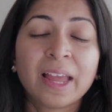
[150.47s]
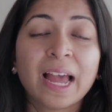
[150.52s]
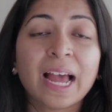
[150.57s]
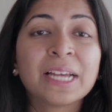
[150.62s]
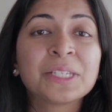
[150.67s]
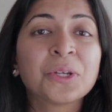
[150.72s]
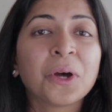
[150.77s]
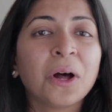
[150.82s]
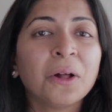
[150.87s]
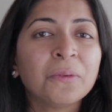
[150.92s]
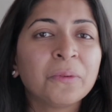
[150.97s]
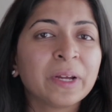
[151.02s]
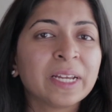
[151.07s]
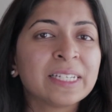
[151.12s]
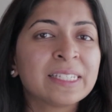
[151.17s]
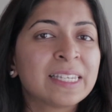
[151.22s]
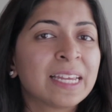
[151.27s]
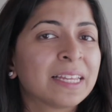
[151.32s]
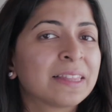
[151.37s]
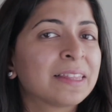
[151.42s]
As
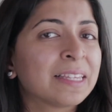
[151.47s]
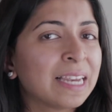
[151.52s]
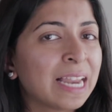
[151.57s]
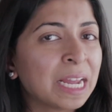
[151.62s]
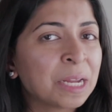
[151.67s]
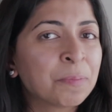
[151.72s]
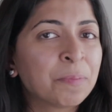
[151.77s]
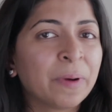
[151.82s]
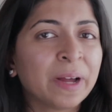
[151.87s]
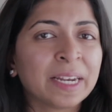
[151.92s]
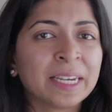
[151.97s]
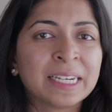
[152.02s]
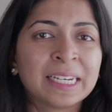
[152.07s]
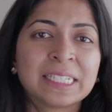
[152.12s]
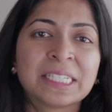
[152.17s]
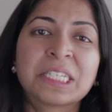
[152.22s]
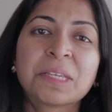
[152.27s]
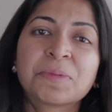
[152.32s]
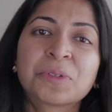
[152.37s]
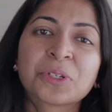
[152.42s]
always, hit the like button
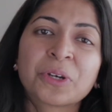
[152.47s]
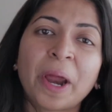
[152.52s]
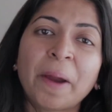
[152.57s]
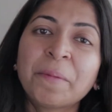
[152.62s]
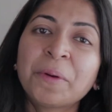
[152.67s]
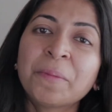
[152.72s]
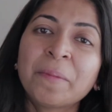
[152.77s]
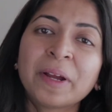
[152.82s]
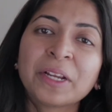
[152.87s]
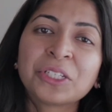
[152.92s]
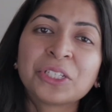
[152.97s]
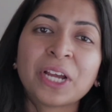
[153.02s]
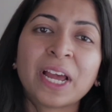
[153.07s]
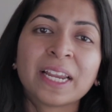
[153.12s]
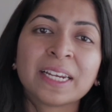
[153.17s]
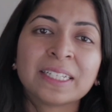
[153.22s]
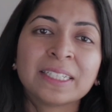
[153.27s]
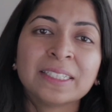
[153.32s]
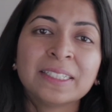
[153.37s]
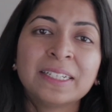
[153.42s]
and subscribe to my
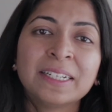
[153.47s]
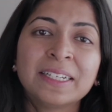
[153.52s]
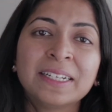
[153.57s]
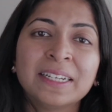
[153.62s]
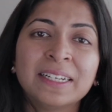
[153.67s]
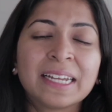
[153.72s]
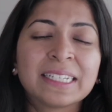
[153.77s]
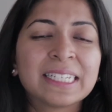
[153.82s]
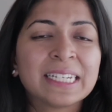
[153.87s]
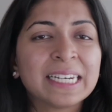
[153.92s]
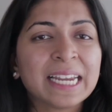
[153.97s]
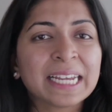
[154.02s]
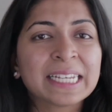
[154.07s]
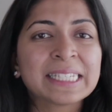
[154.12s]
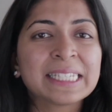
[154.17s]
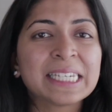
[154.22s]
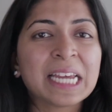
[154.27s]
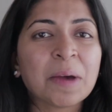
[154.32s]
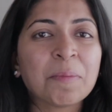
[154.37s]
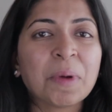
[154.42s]
channel. Until
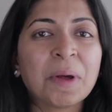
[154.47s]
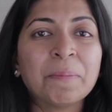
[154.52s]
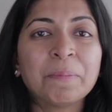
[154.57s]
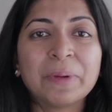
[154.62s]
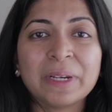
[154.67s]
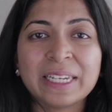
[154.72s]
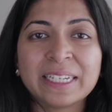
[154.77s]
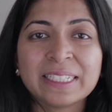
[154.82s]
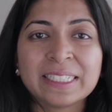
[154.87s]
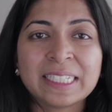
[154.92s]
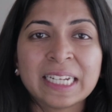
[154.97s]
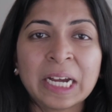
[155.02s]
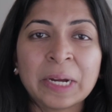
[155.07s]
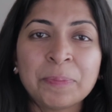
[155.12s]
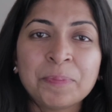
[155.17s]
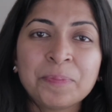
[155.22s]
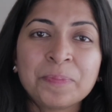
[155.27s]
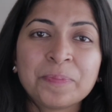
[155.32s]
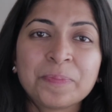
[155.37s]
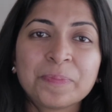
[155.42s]
next time, I'm Belinda.